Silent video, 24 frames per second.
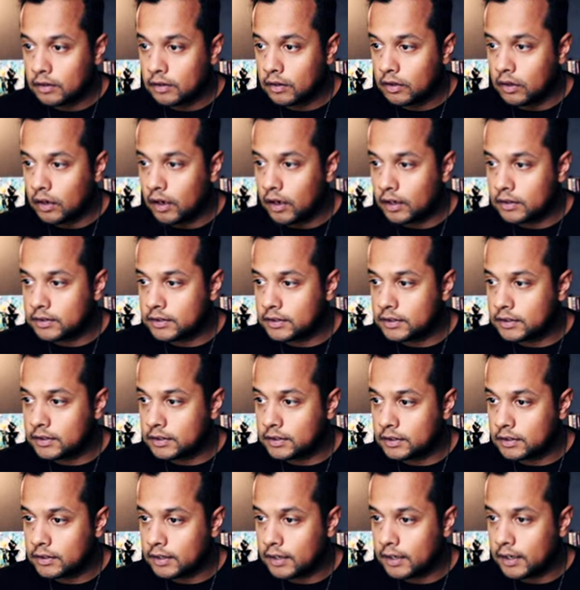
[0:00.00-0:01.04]
locked
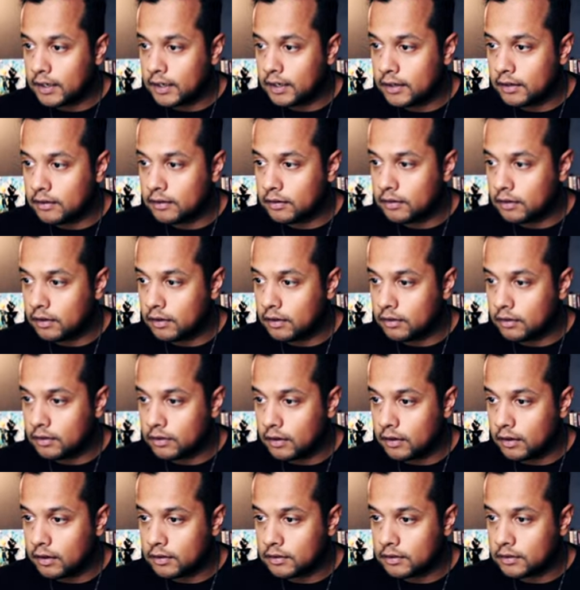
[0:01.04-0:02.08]
and
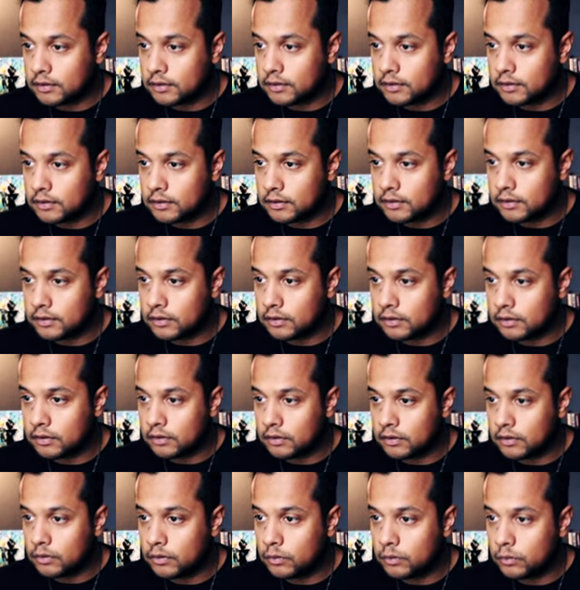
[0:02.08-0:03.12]
unlocked. Let's
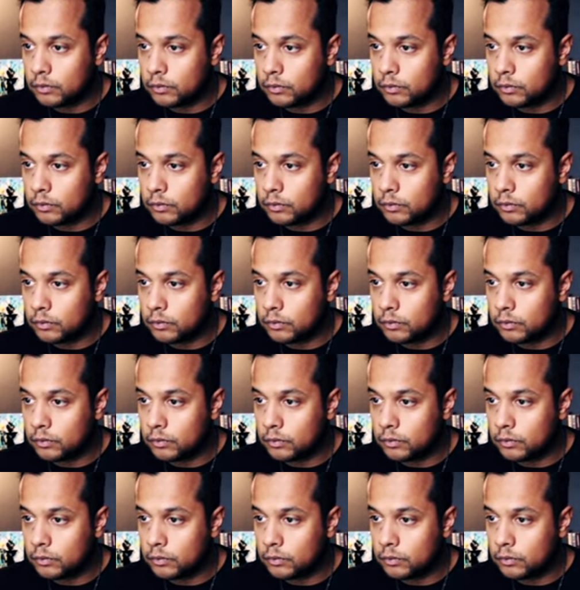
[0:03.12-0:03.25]
go